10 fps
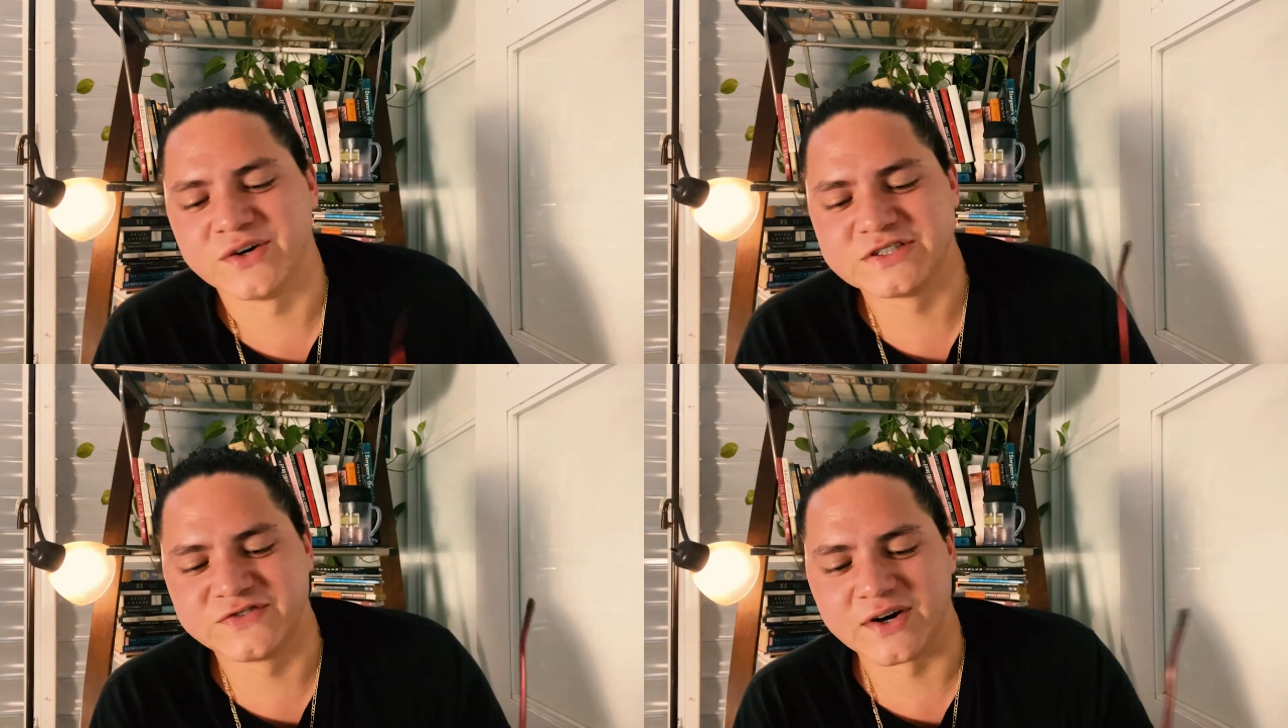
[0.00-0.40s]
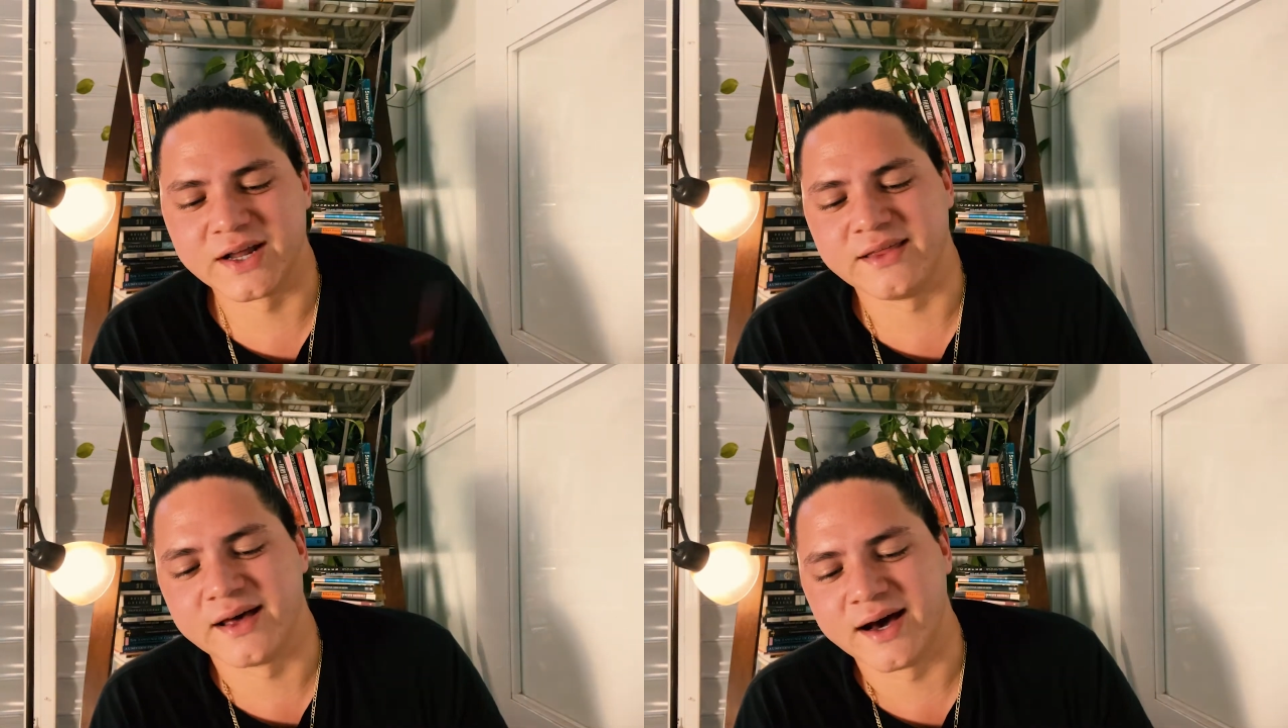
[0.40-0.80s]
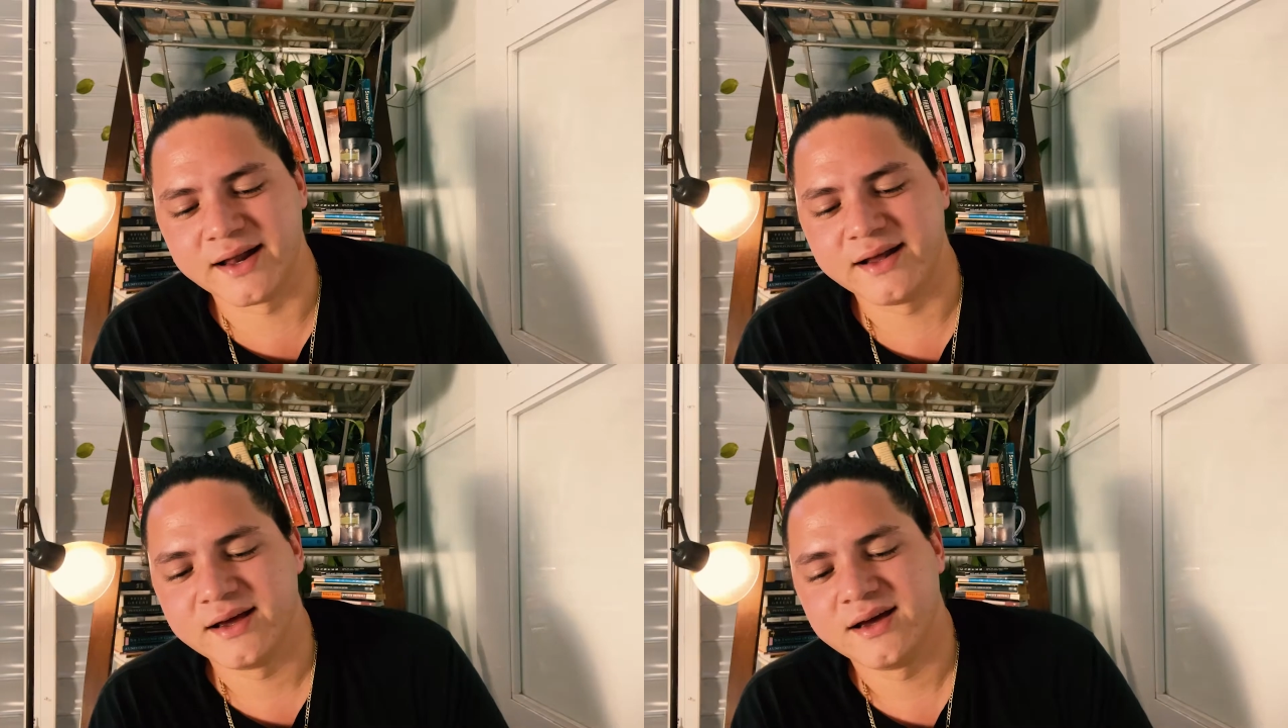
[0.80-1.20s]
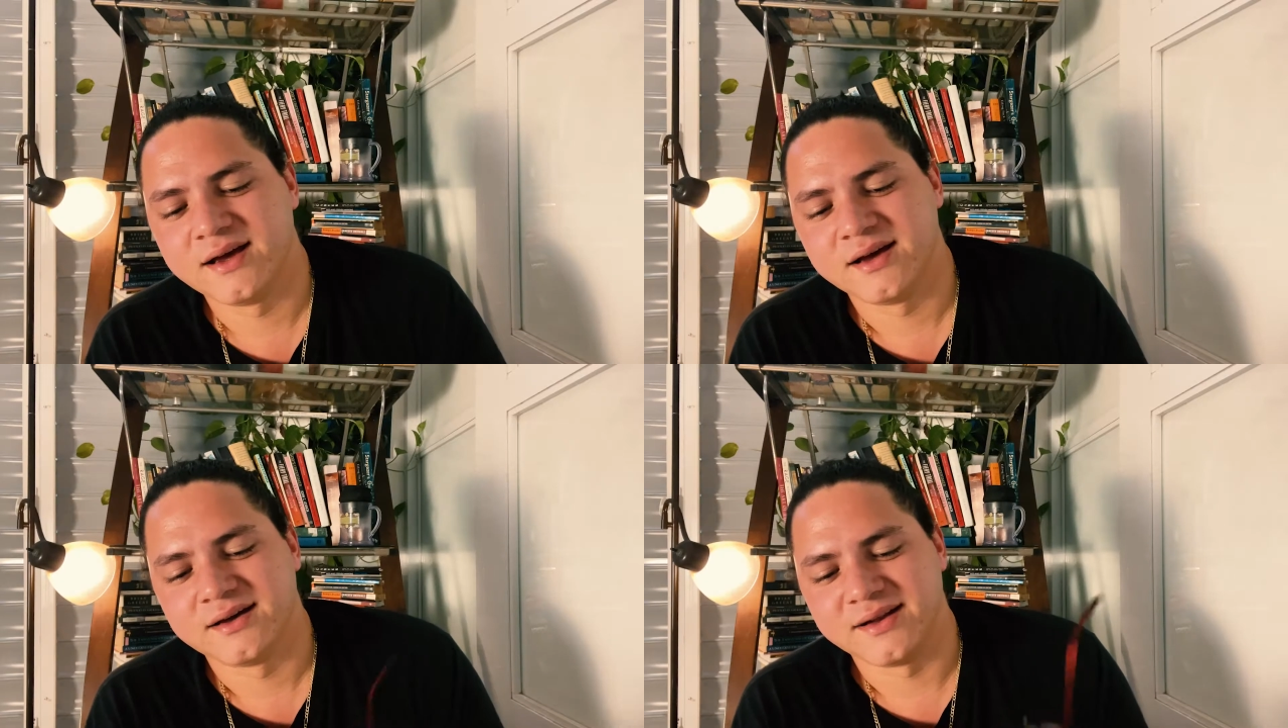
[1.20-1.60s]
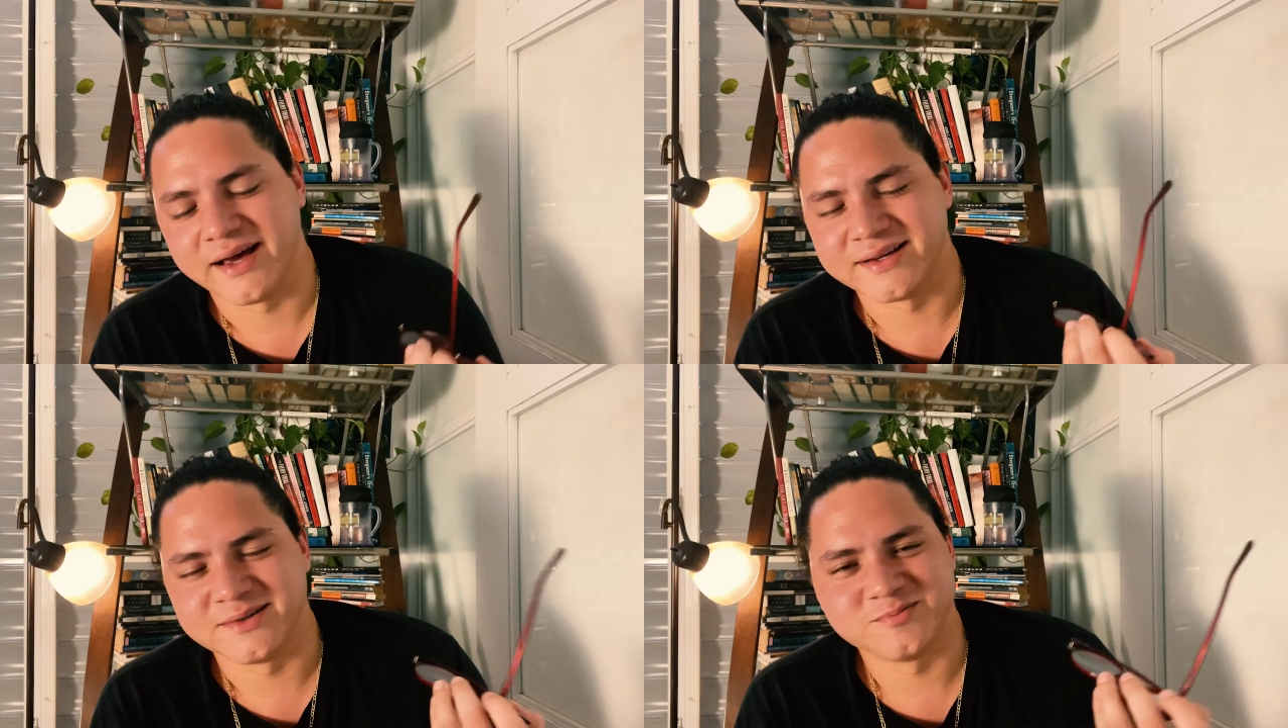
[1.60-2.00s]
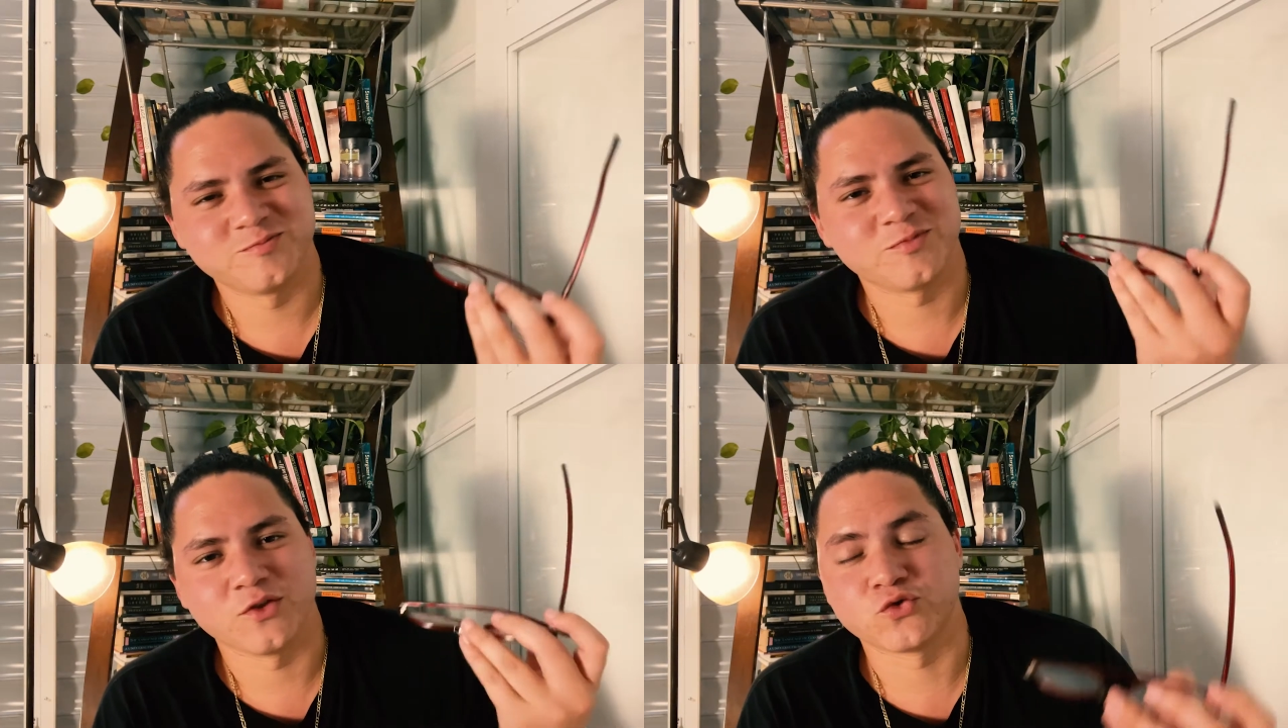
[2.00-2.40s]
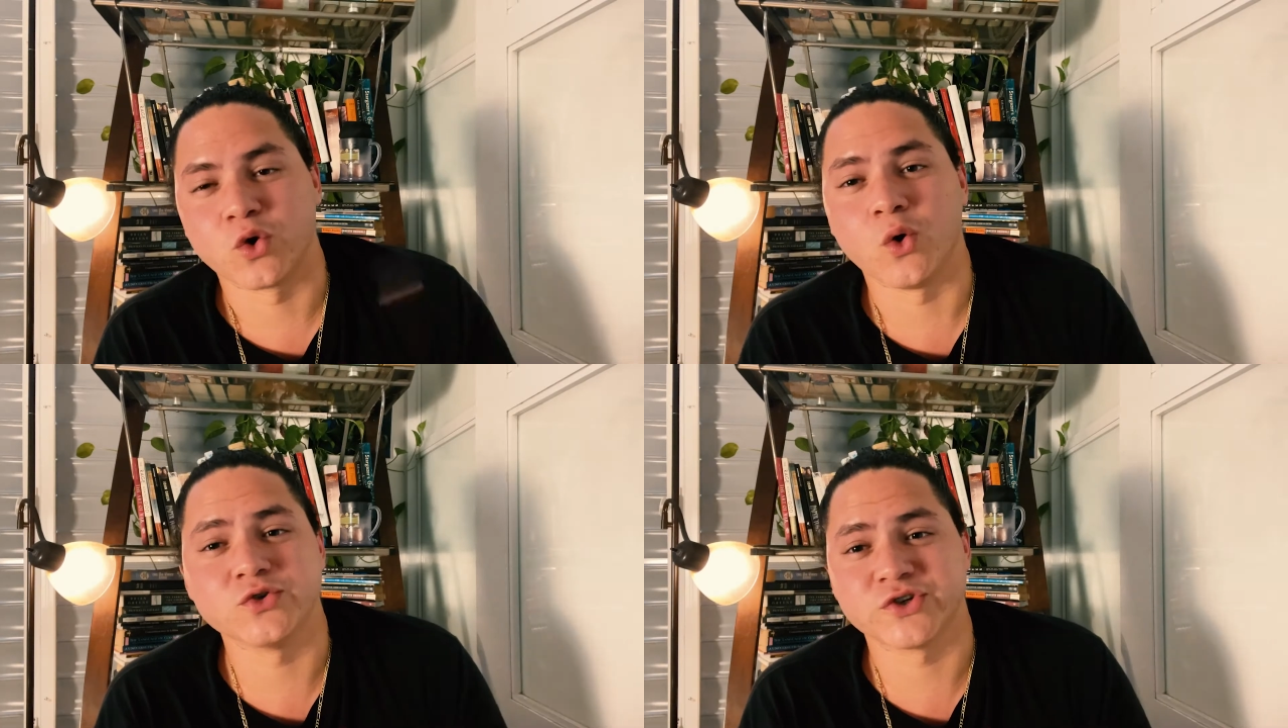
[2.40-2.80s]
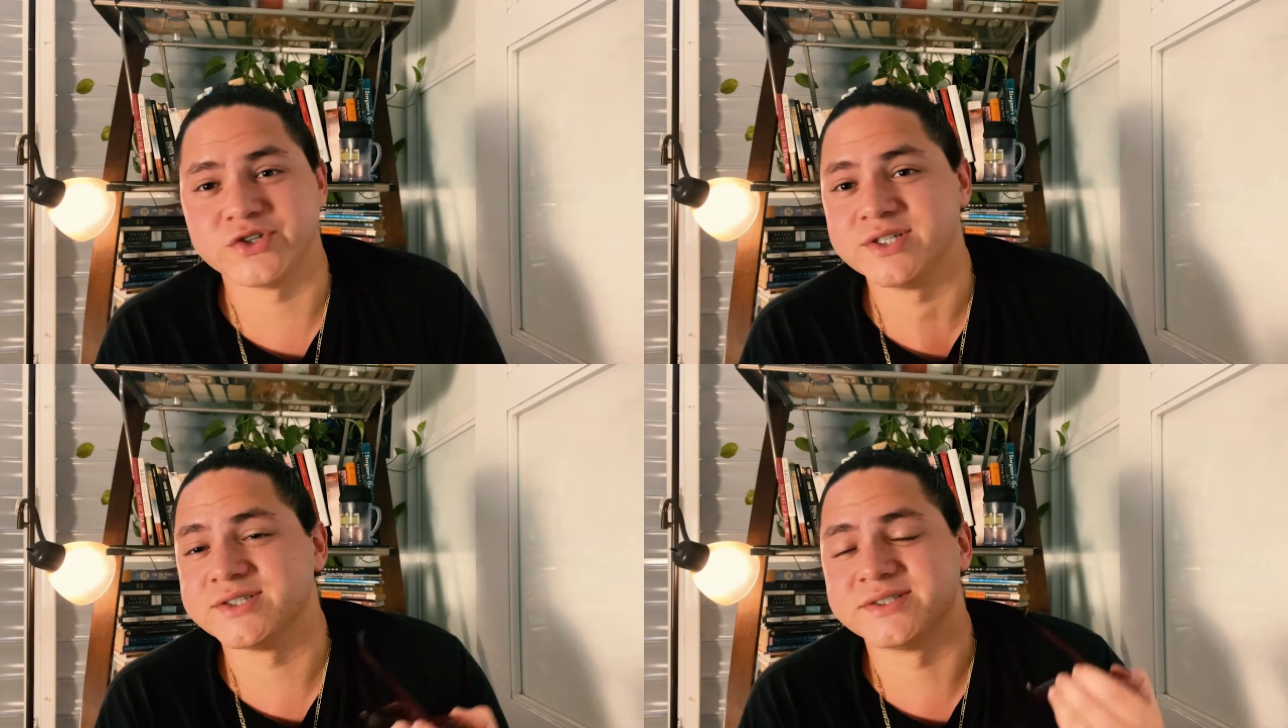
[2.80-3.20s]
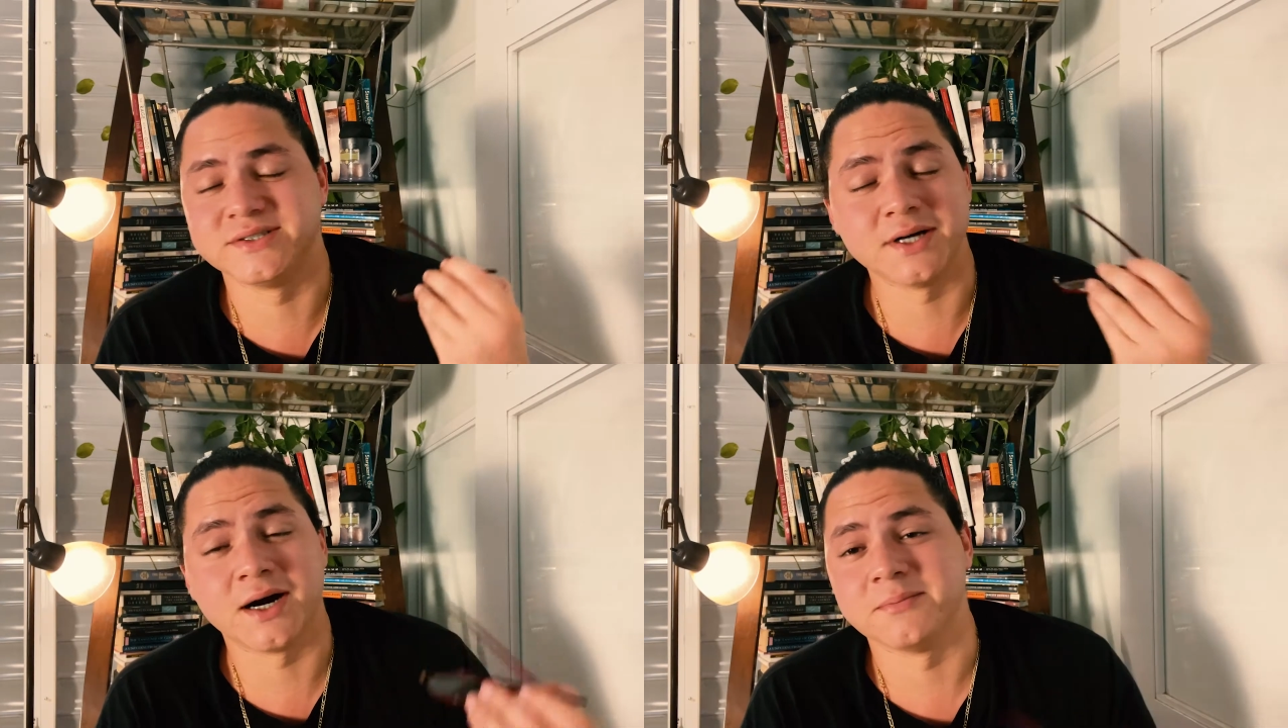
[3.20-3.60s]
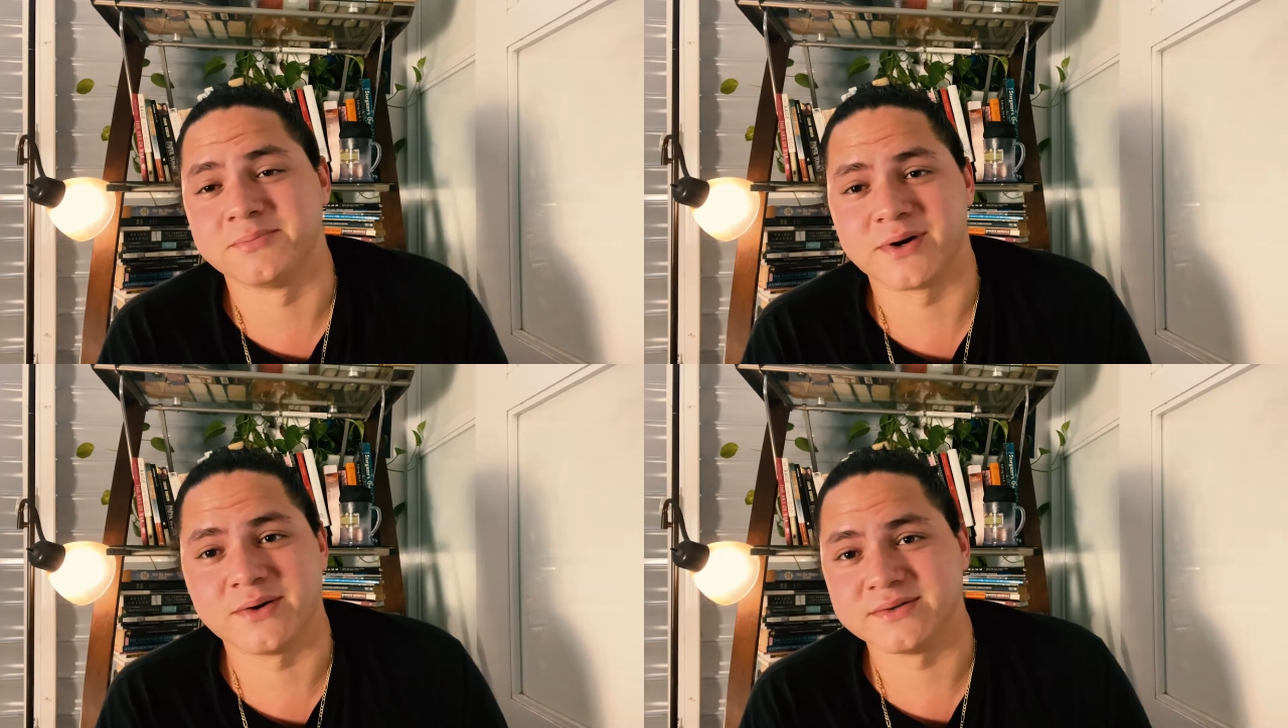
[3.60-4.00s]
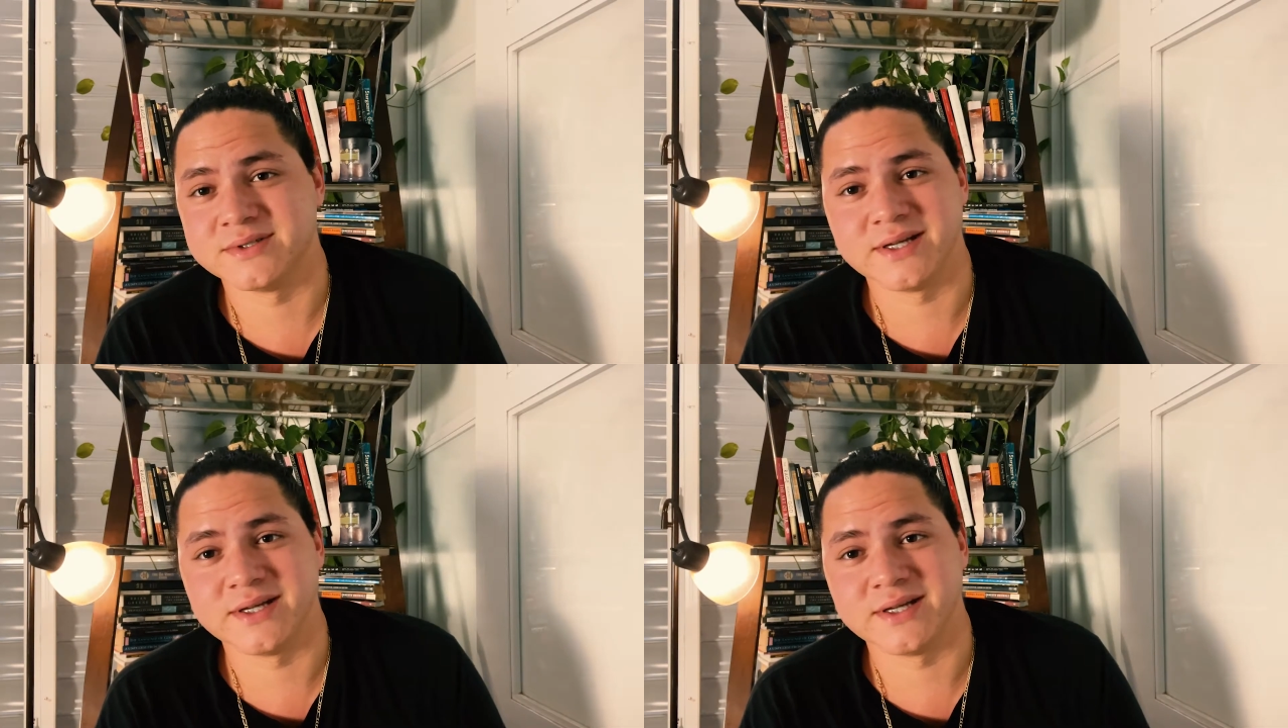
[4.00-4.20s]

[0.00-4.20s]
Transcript: it's funny that, like, trolls are just dumb, bro.